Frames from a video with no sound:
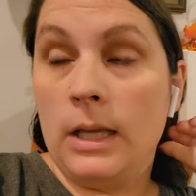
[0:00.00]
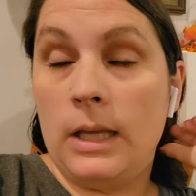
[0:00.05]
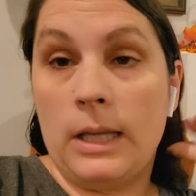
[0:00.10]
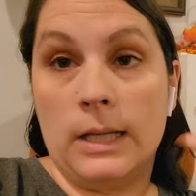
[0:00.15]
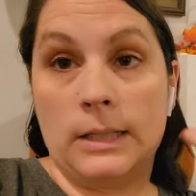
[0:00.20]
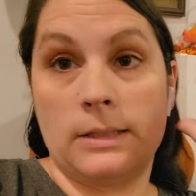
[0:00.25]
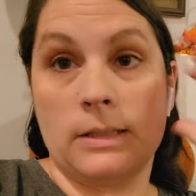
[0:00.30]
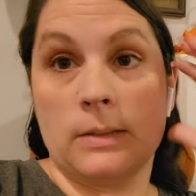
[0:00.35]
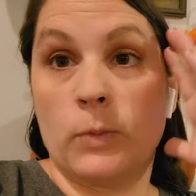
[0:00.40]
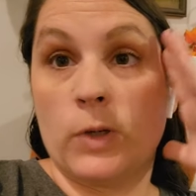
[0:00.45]
He
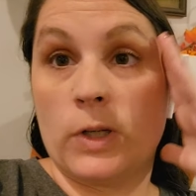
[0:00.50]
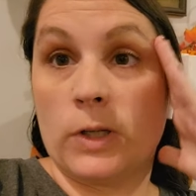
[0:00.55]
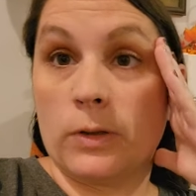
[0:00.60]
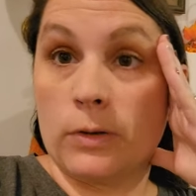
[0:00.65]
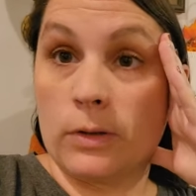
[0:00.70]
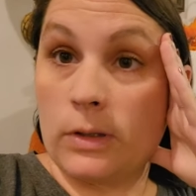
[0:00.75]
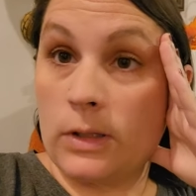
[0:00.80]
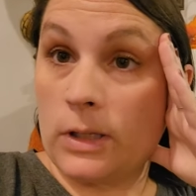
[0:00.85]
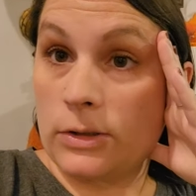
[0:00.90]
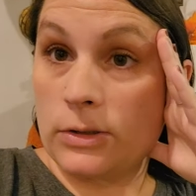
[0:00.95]
had some weird
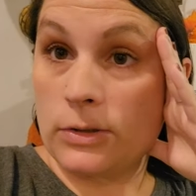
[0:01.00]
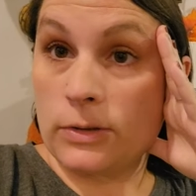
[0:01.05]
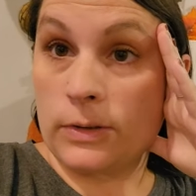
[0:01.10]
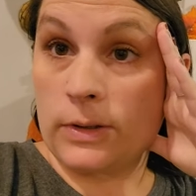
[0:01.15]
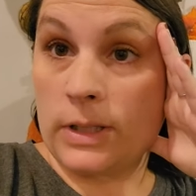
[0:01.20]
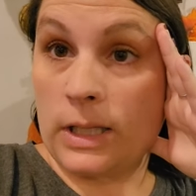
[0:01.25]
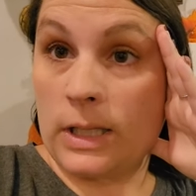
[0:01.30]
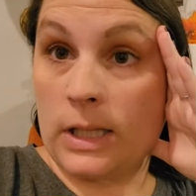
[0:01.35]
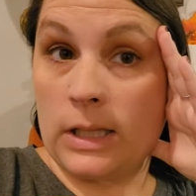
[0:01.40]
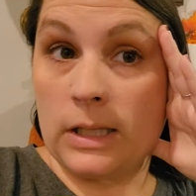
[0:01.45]
neurological
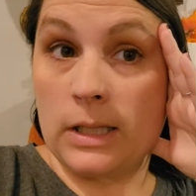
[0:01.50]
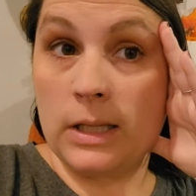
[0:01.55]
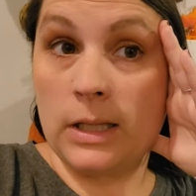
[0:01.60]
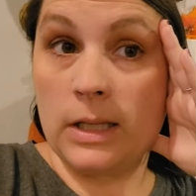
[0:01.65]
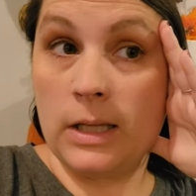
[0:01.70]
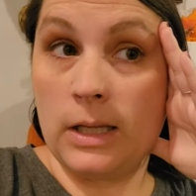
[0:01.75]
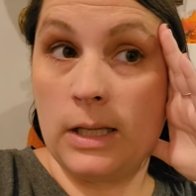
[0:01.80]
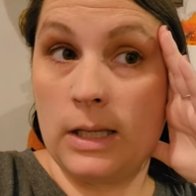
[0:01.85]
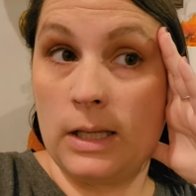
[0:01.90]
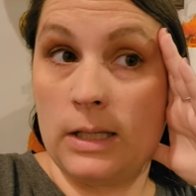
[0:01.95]
thing
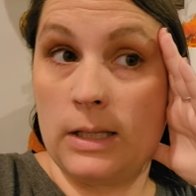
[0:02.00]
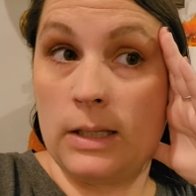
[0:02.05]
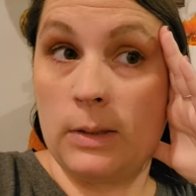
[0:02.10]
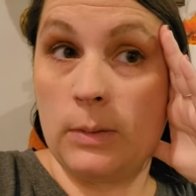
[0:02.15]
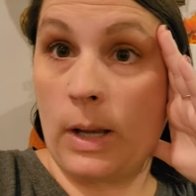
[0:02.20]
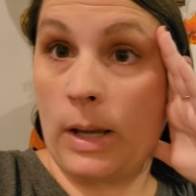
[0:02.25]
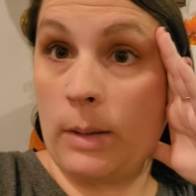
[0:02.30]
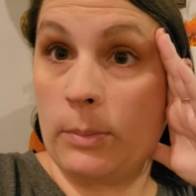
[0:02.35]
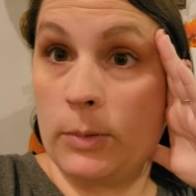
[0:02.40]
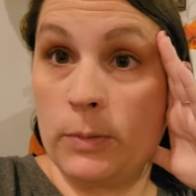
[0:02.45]
and
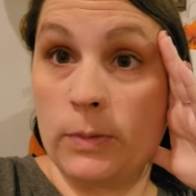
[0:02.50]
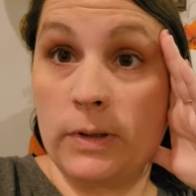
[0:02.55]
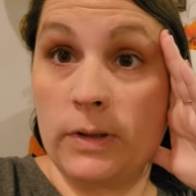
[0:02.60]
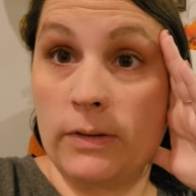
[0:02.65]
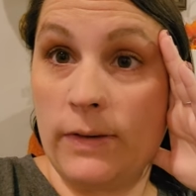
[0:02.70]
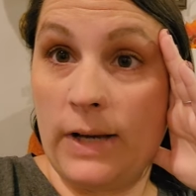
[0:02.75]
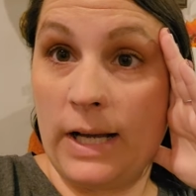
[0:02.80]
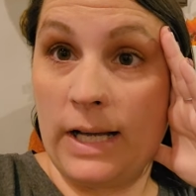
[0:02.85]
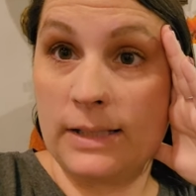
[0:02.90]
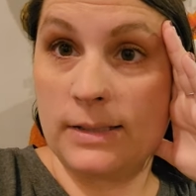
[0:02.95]
it happened really
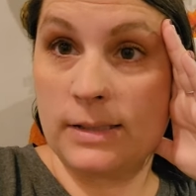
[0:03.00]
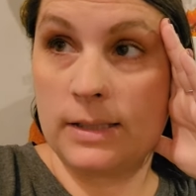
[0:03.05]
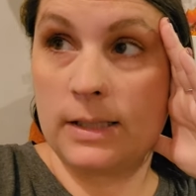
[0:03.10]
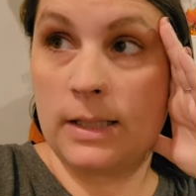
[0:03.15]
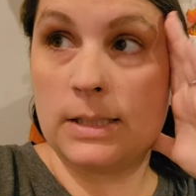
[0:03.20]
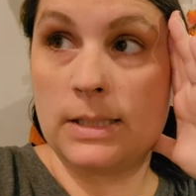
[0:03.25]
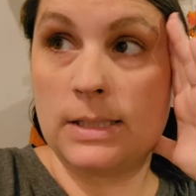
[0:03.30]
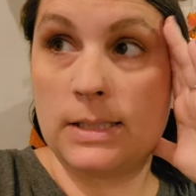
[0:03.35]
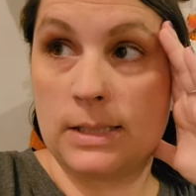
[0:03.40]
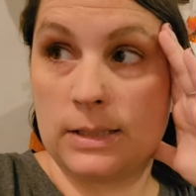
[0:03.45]
fast, and
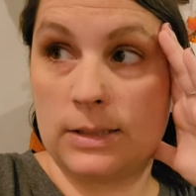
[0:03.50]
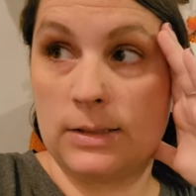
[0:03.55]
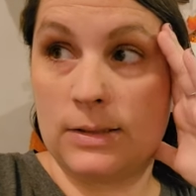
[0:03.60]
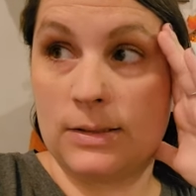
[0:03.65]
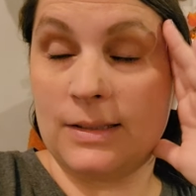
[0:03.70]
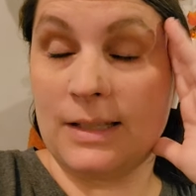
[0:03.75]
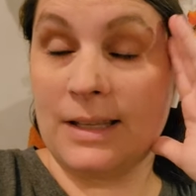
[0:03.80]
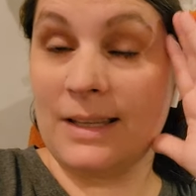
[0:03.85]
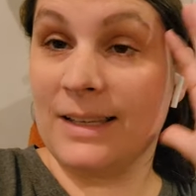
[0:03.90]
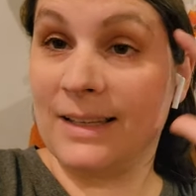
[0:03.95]
I
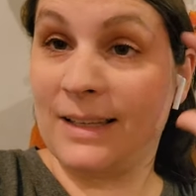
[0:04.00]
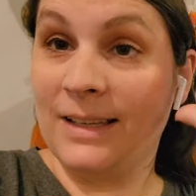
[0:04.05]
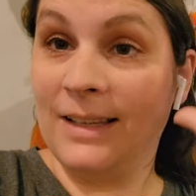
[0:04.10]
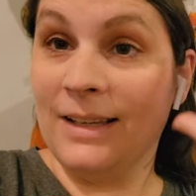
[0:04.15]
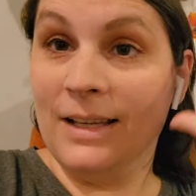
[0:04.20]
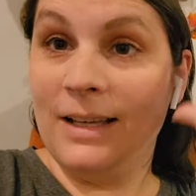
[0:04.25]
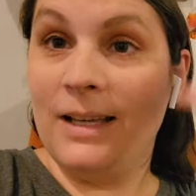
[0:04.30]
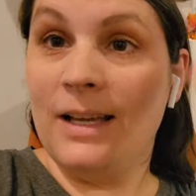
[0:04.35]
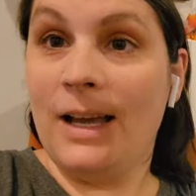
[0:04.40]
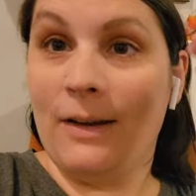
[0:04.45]
still like
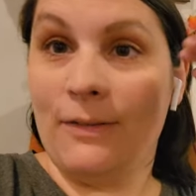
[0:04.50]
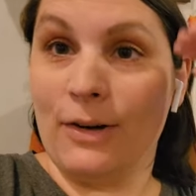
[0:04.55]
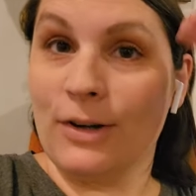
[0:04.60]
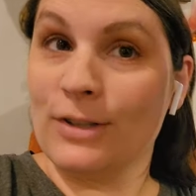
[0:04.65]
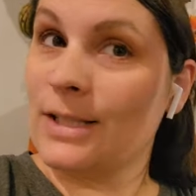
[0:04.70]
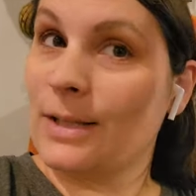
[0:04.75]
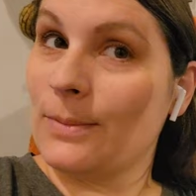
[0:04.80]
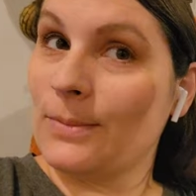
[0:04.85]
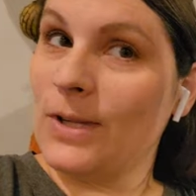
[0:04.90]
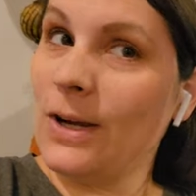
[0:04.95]

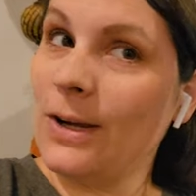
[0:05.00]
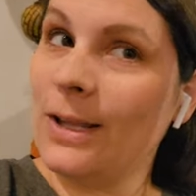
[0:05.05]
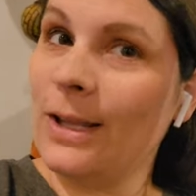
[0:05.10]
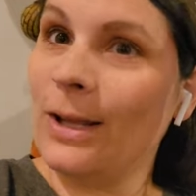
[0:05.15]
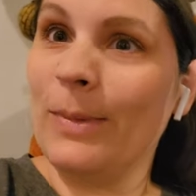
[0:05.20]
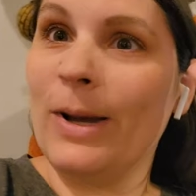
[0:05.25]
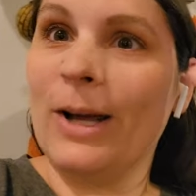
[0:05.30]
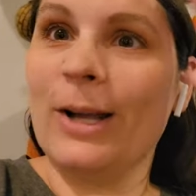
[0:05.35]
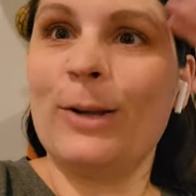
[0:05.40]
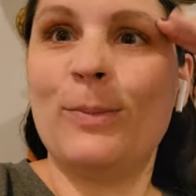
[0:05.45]
hard time talking
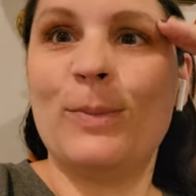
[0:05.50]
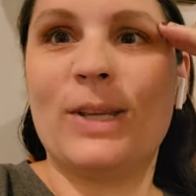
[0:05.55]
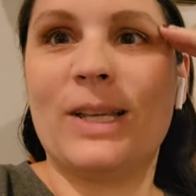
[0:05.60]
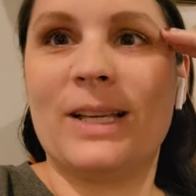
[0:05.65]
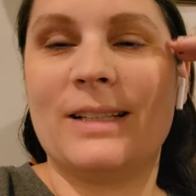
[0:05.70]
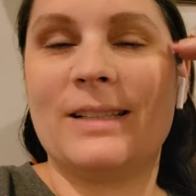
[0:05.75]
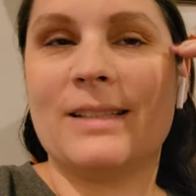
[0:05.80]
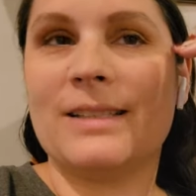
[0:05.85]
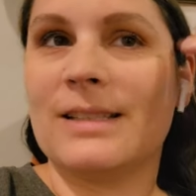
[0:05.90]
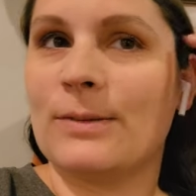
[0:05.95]
about it
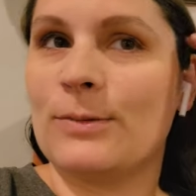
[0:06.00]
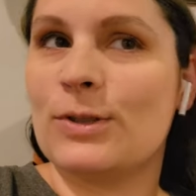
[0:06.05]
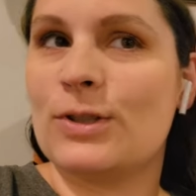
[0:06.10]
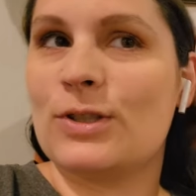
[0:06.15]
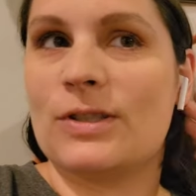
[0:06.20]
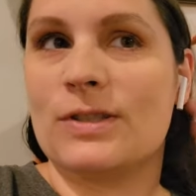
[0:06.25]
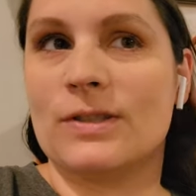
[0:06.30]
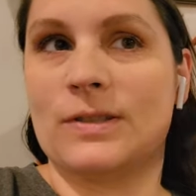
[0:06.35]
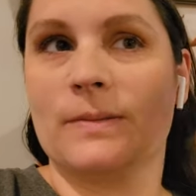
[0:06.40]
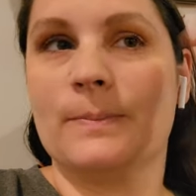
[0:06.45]
because it was
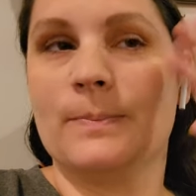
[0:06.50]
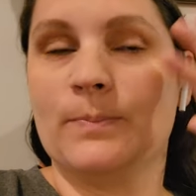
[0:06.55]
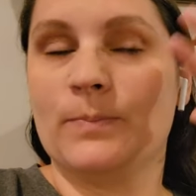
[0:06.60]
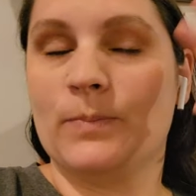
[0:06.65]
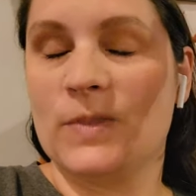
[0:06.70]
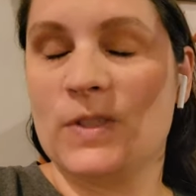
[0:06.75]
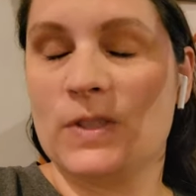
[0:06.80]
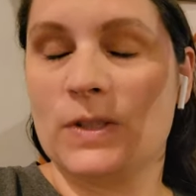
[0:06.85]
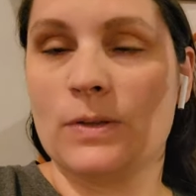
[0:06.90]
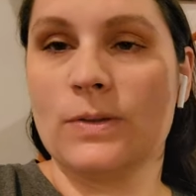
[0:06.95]
just
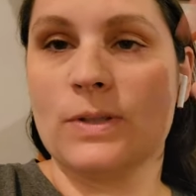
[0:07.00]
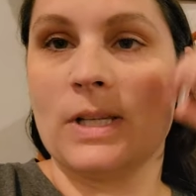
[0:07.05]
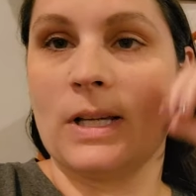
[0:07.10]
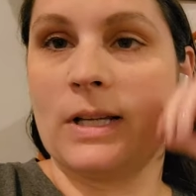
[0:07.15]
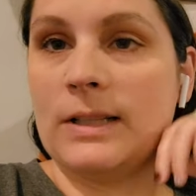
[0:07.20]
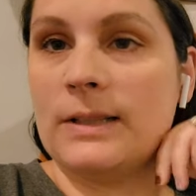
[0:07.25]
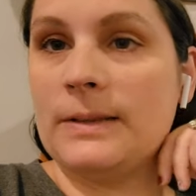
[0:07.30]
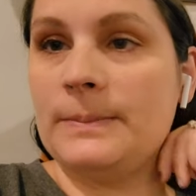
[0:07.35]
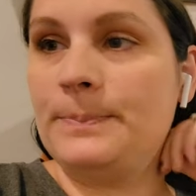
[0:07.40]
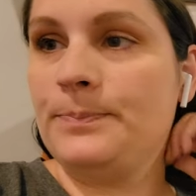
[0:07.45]
so
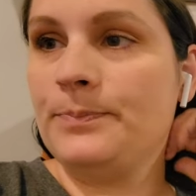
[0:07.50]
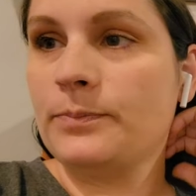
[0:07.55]
sudden.